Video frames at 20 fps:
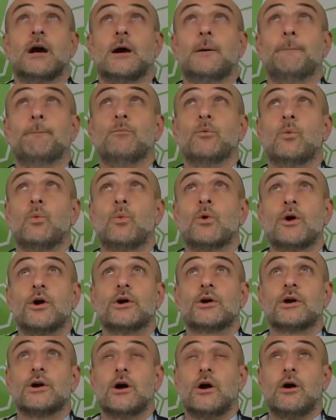
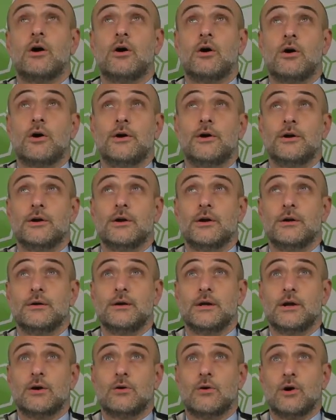work on
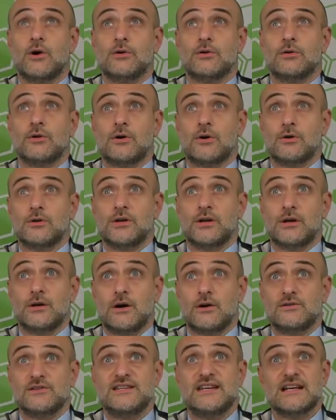
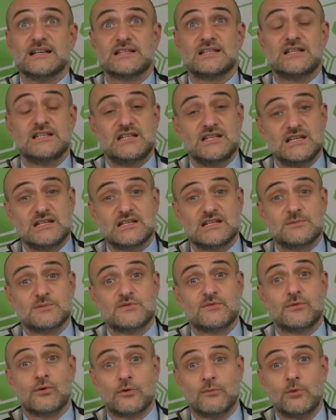DLC systems
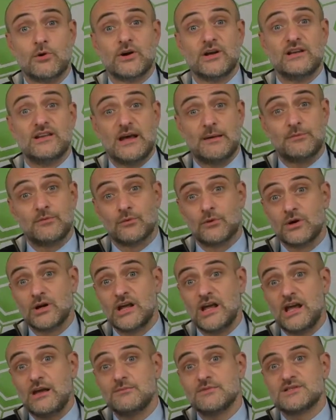for more in-depth war
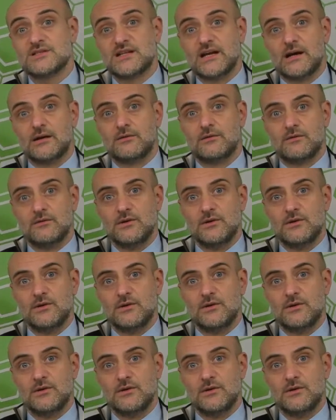games that